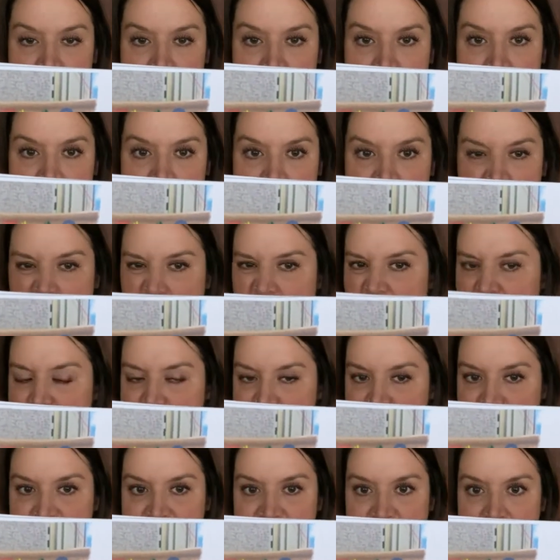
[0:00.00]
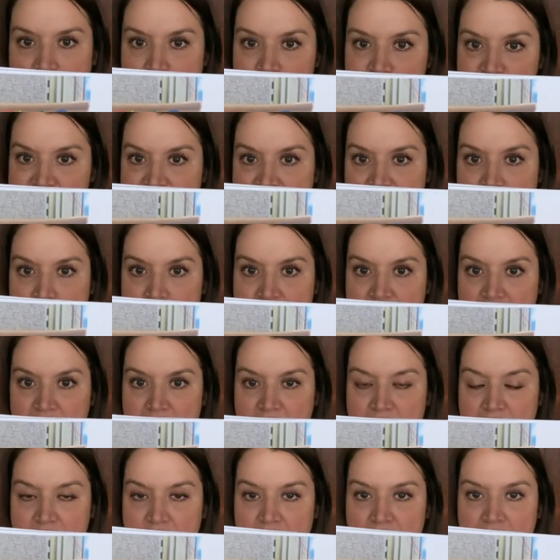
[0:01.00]
So again, just a keepsake
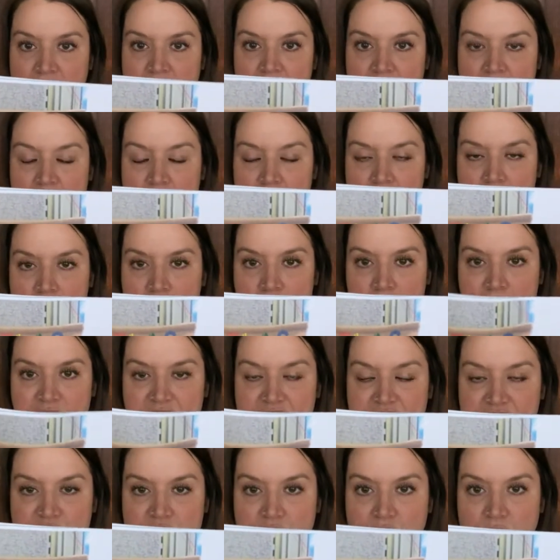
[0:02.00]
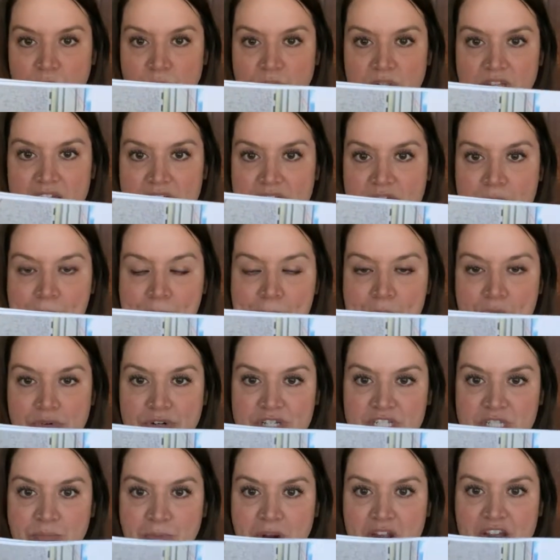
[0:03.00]
button. Pretty soon we'll have a
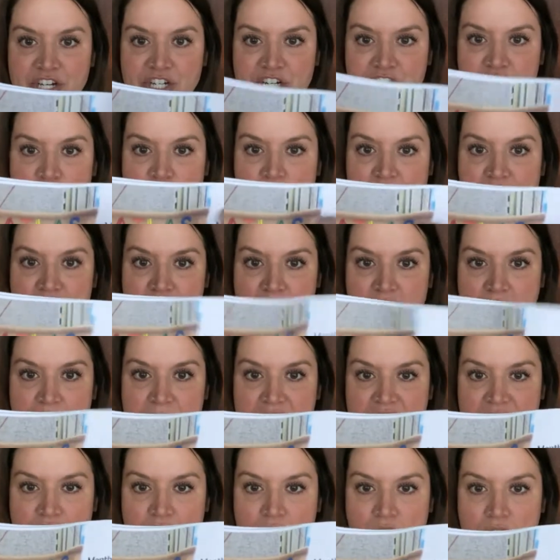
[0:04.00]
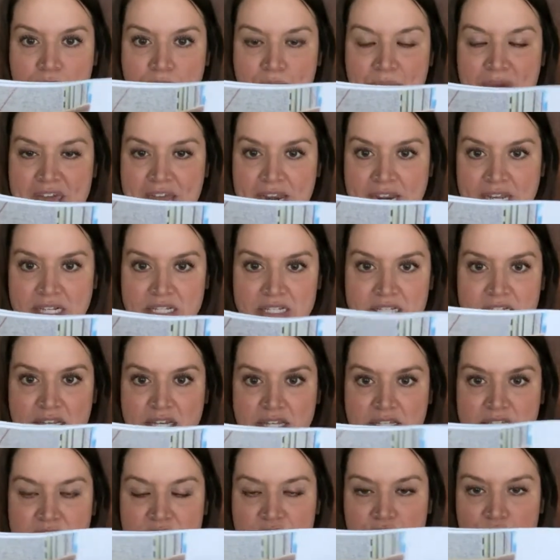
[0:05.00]
bonus project where you can make your own pennant
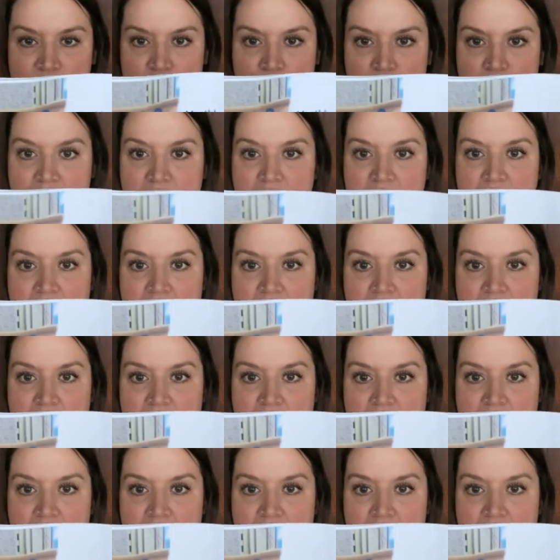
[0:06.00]
to